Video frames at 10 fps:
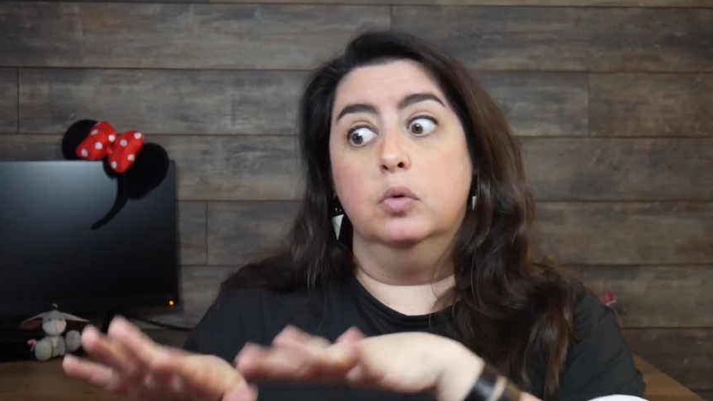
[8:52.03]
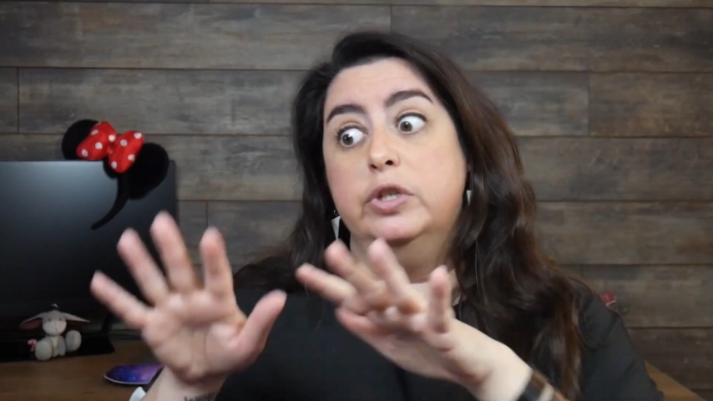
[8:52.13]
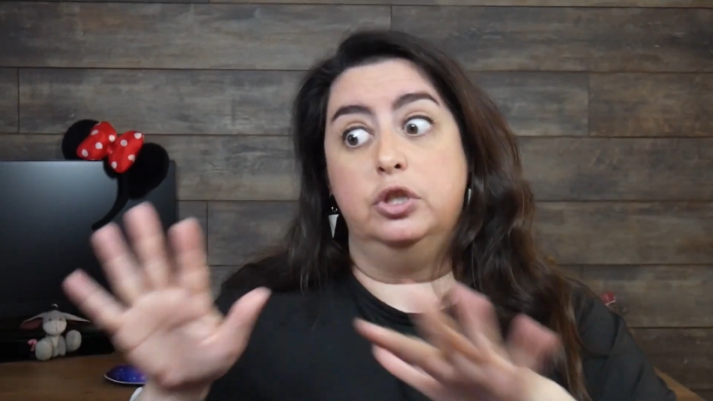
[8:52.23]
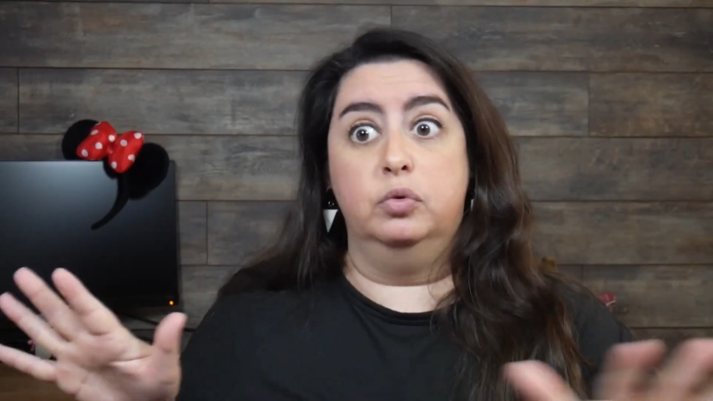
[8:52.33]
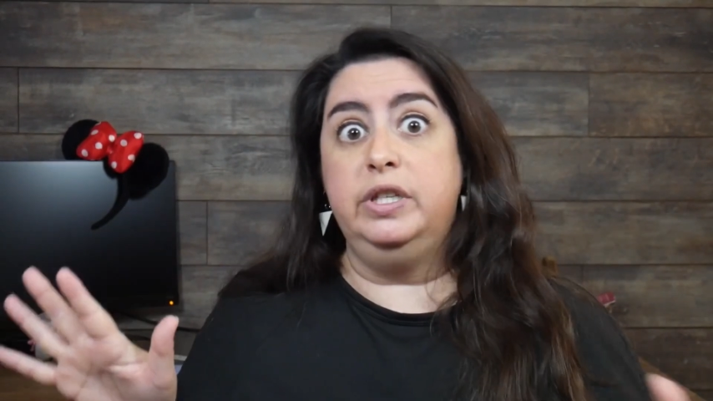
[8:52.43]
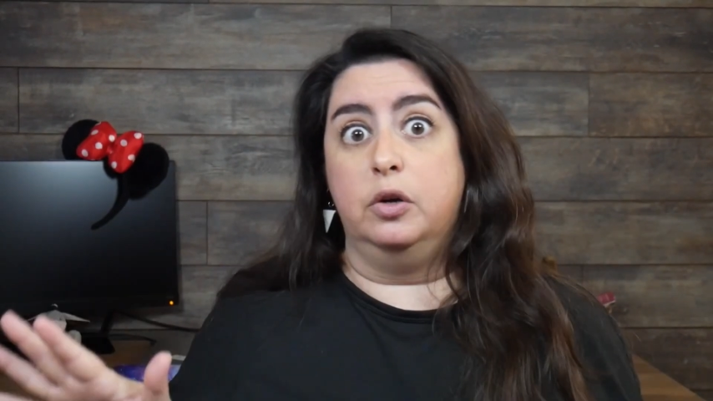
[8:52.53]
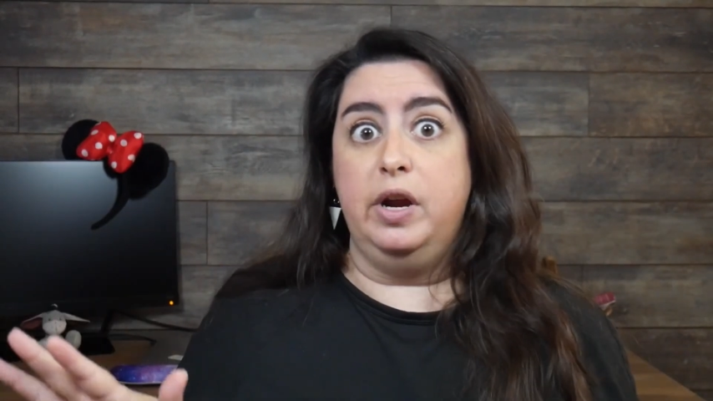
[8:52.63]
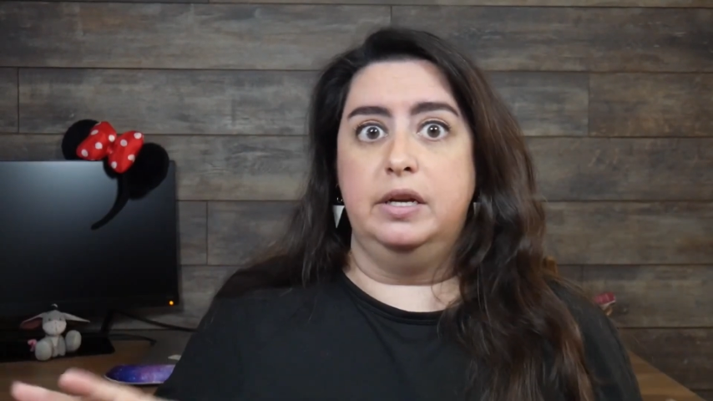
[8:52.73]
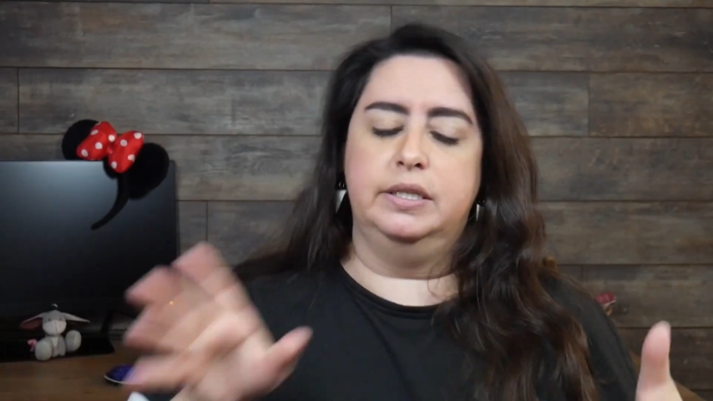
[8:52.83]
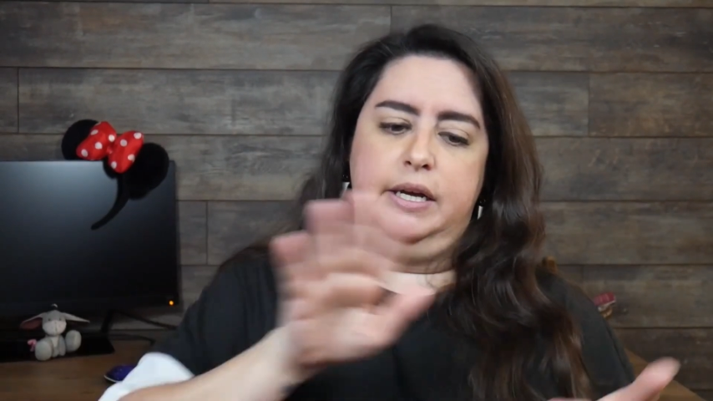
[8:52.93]
which is really
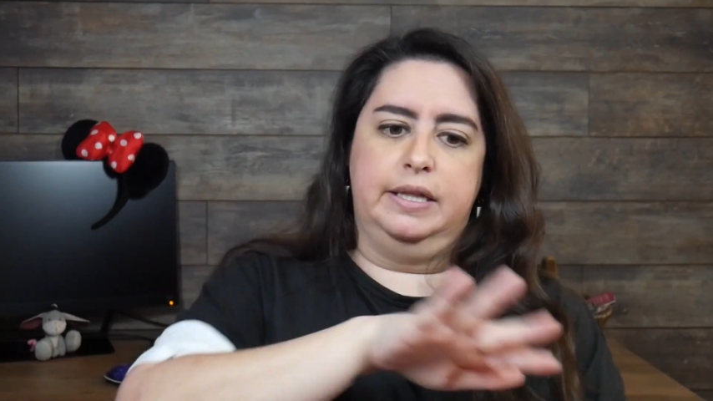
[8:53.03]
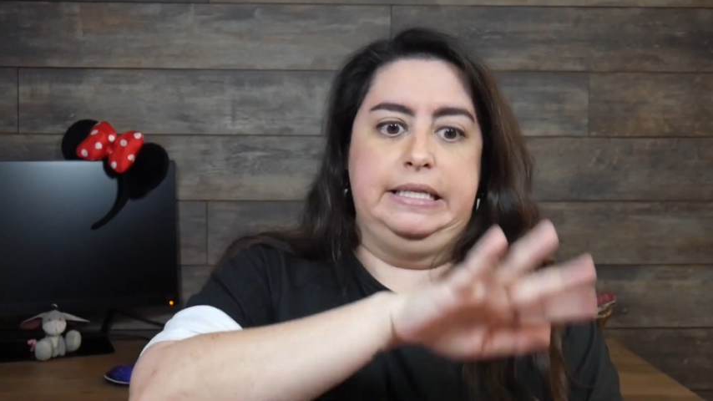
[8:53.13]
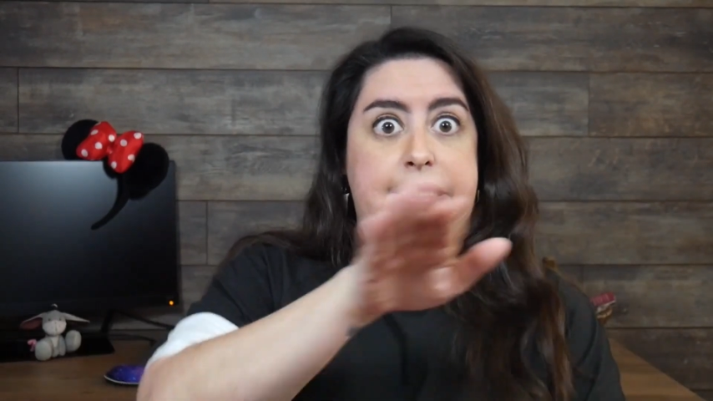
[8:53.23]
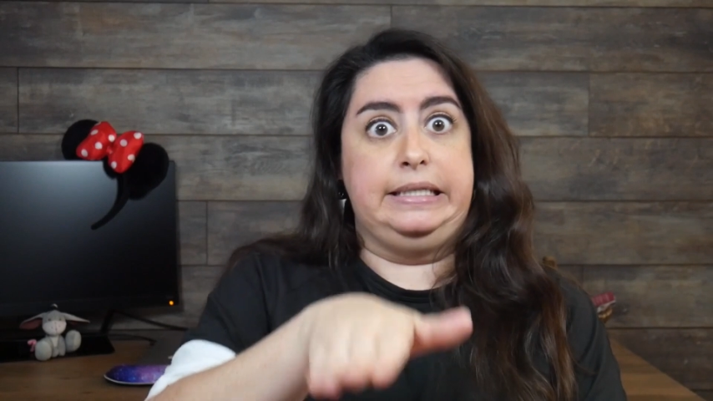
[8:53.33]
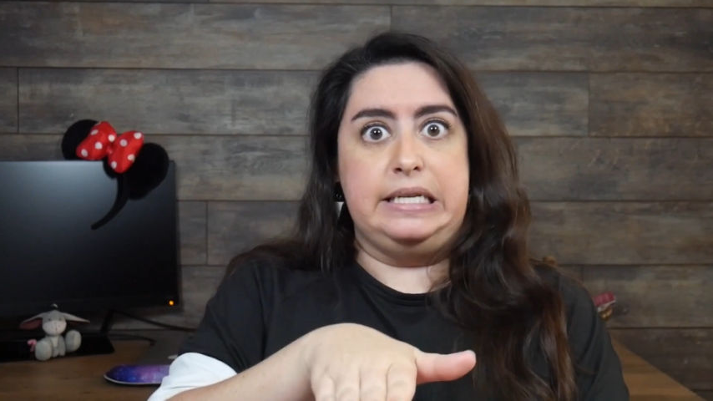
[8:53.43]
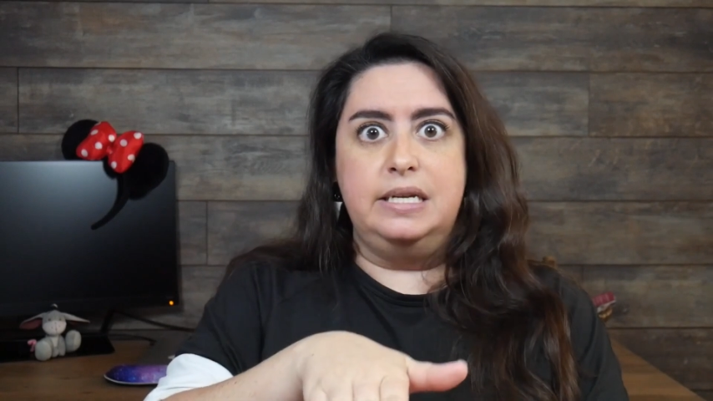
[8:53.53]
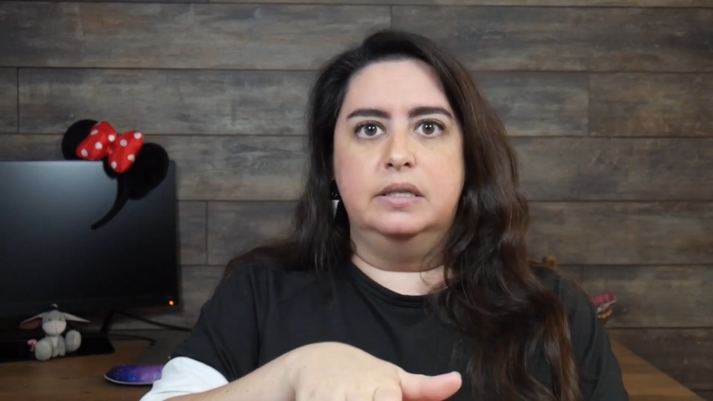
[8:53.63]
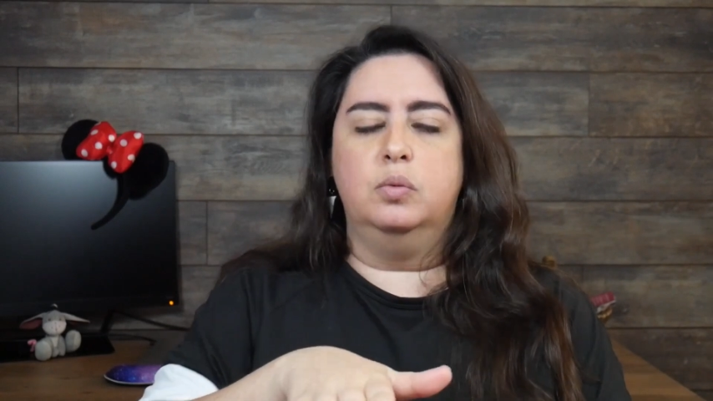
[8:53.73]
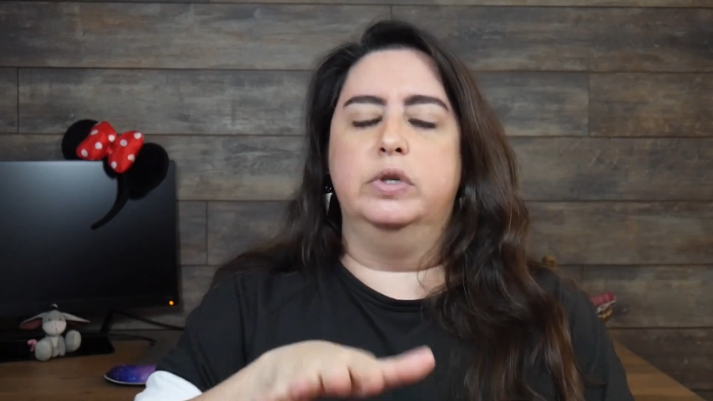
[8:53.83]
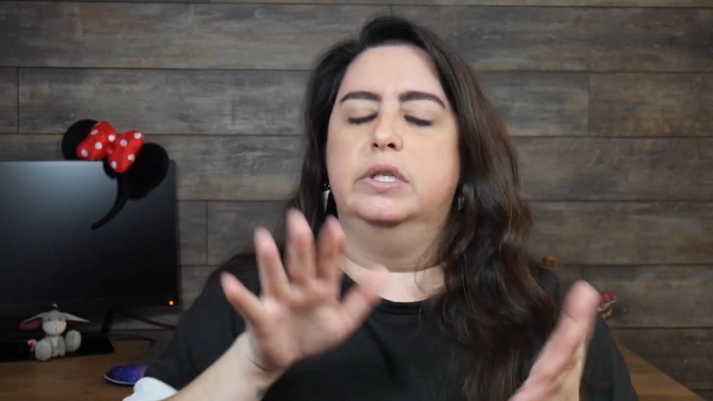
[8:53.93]
great because I got the
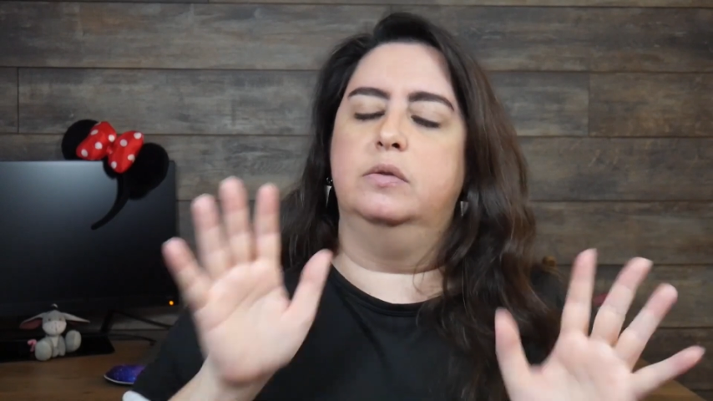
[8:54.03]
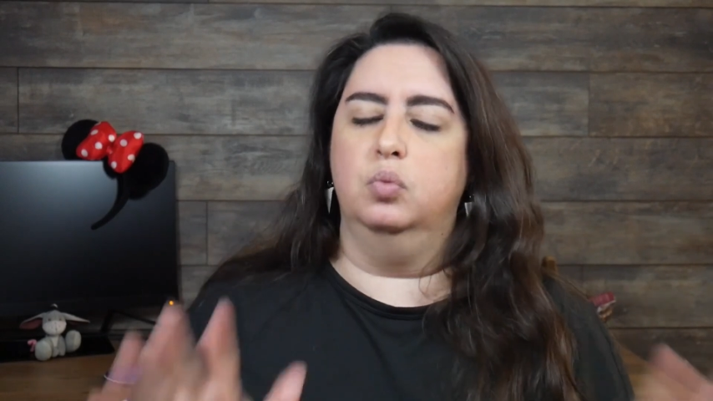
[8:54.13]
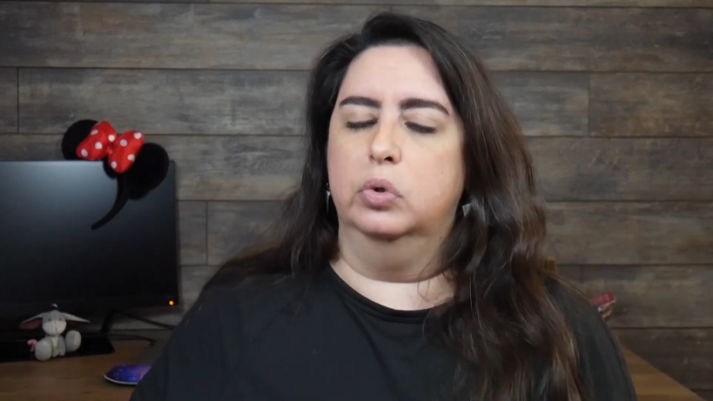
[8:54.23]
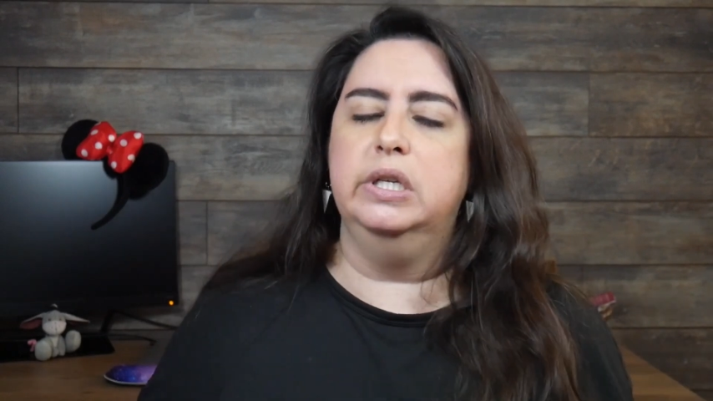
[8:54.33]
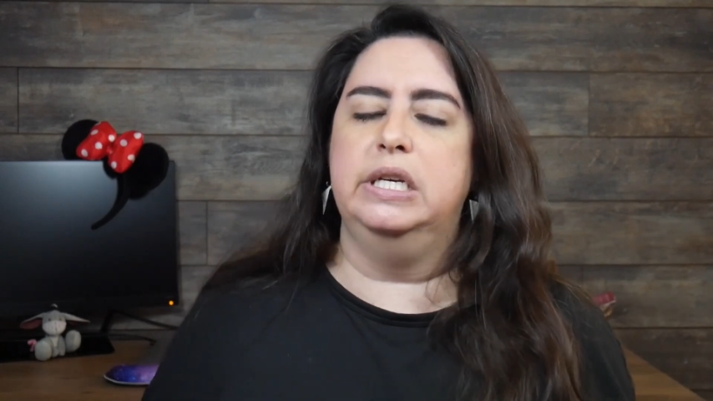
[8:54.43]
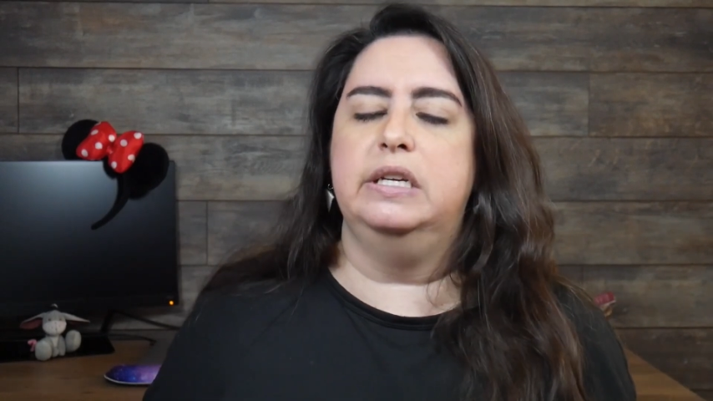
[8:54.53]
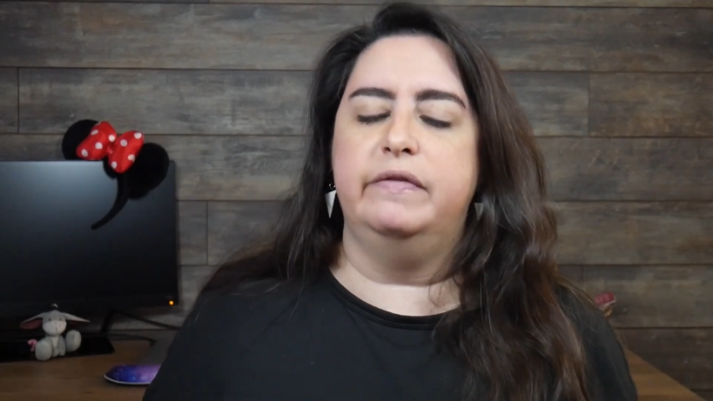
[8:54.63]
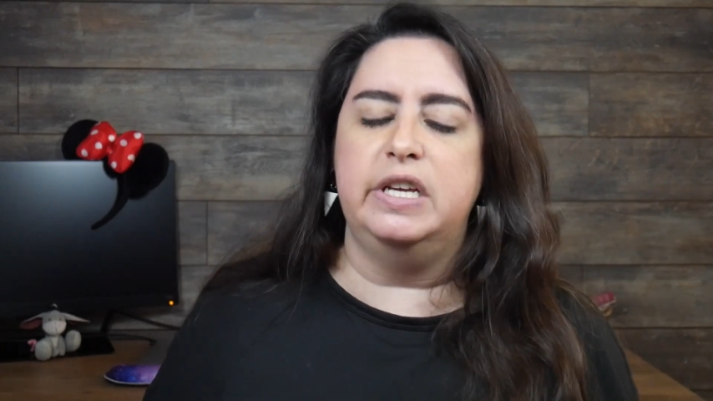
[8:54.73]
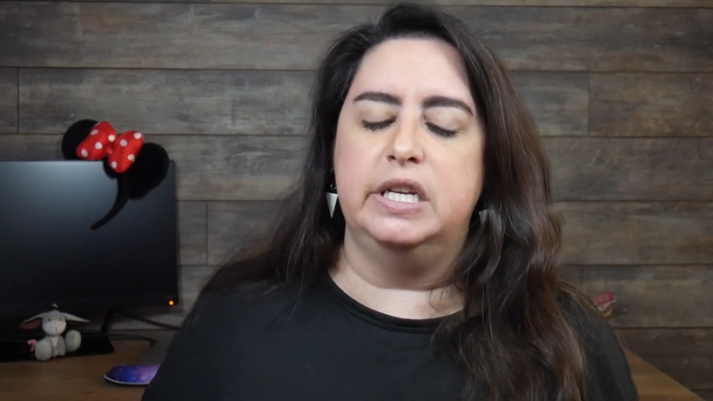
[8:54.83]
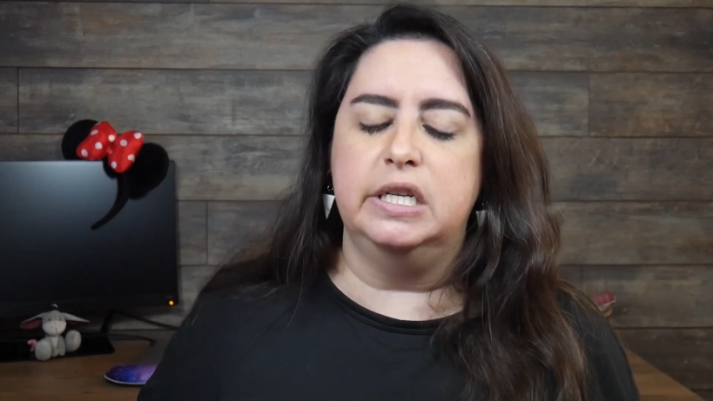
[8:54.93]
seat, which is really
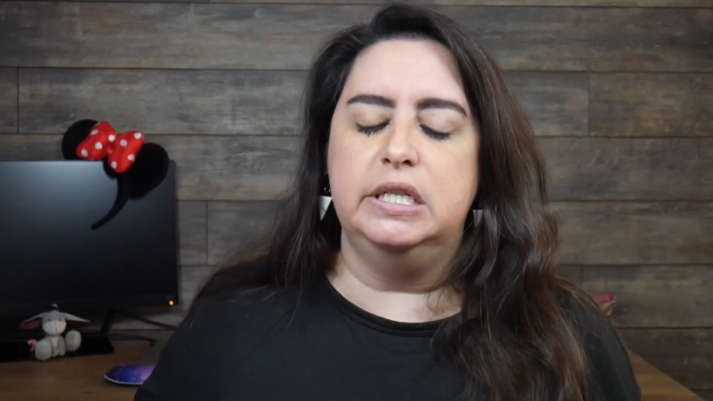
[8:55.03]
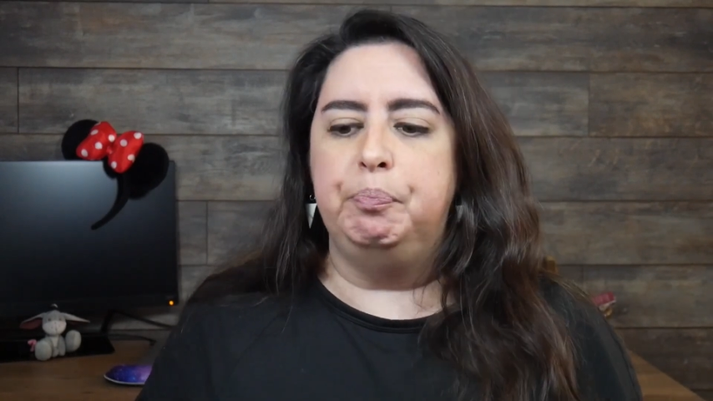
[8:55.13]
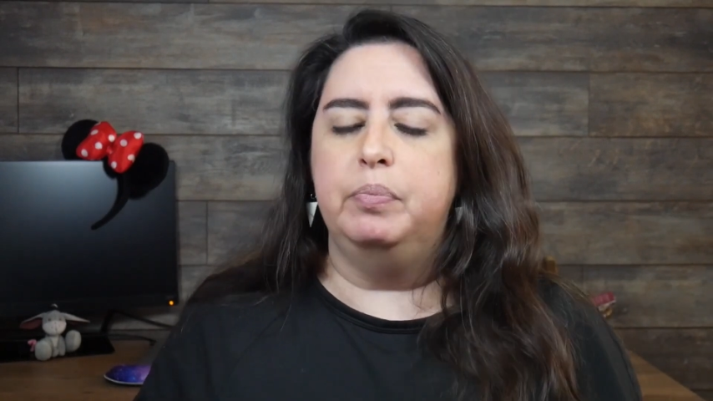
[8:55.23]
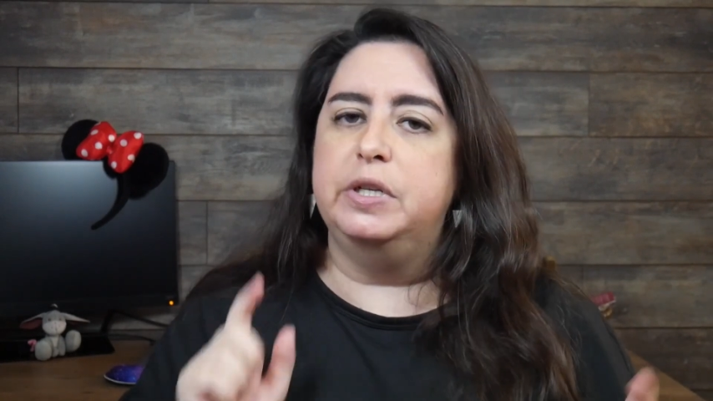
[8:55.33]
convenient,